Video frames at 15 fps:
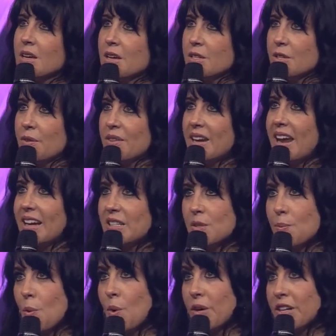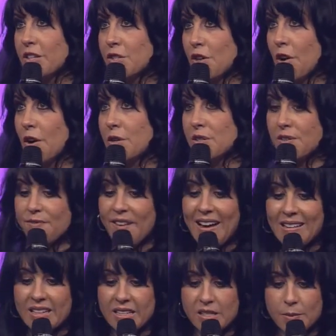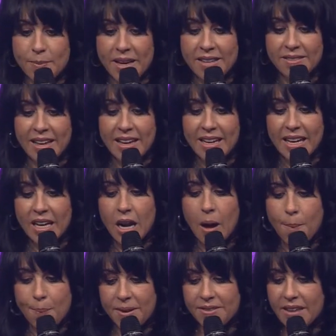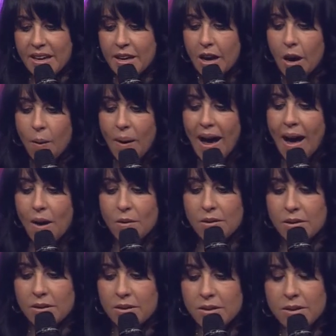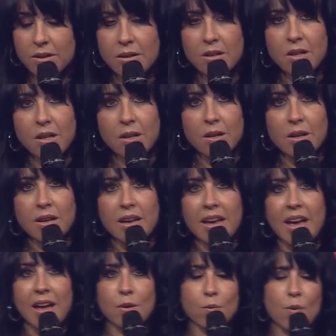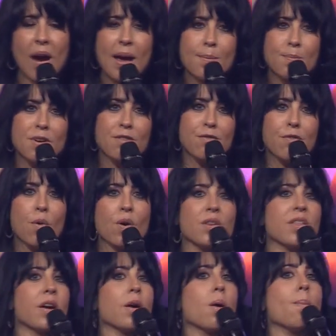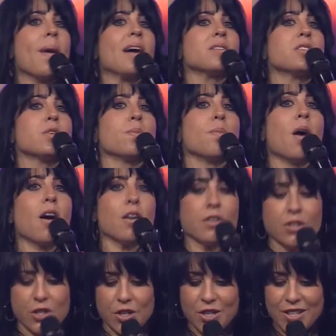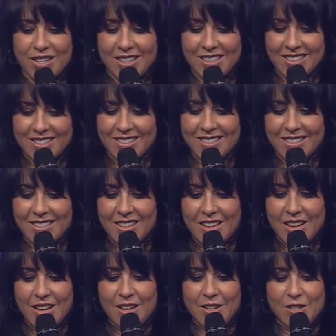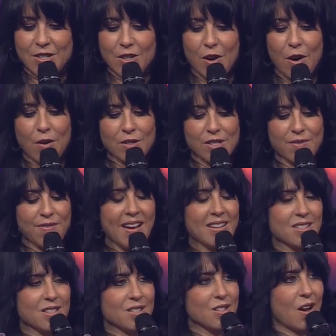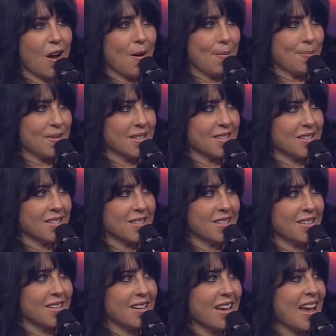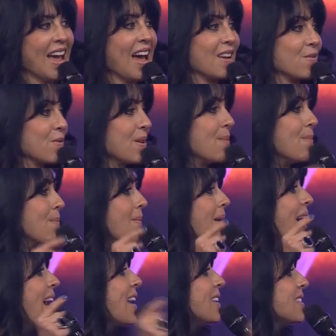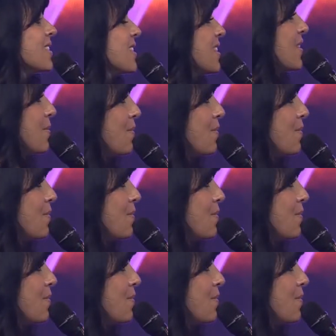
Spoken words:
So the next morning, Jehoshaphat and his men, they get up and they go out. And right before they're about to march, Jehoshaphat stops and reminds the